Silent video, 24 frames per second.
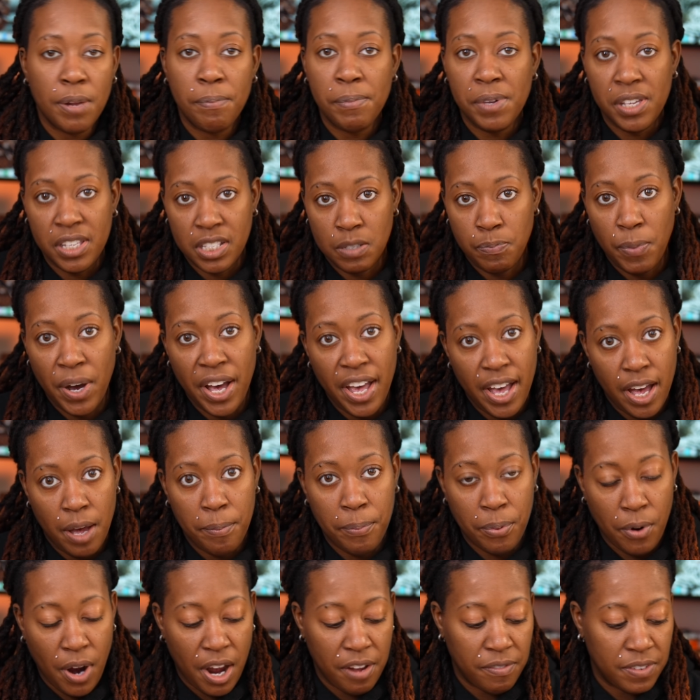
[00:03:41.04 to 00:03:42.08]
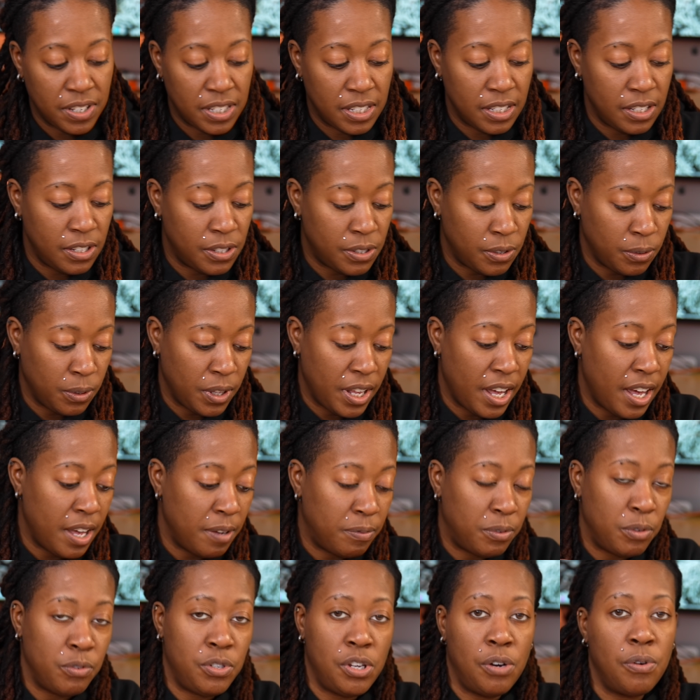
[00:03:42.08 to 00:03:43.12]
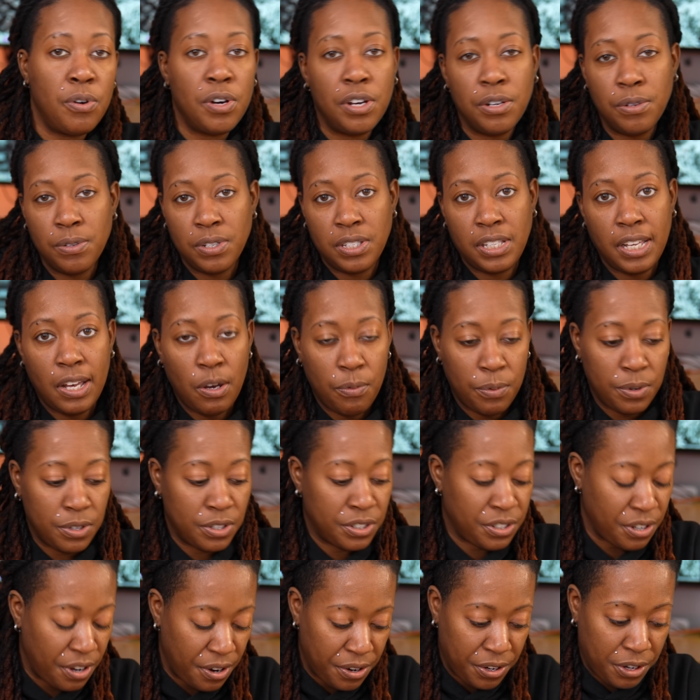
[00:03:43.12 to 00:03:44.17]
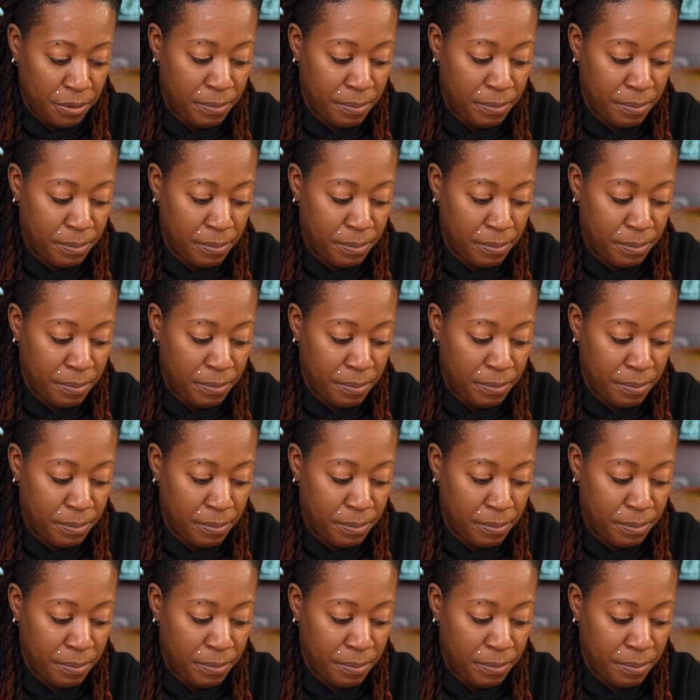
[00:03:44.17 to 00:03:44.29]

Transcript: it means by app privacy so that if you don't understand what it's talking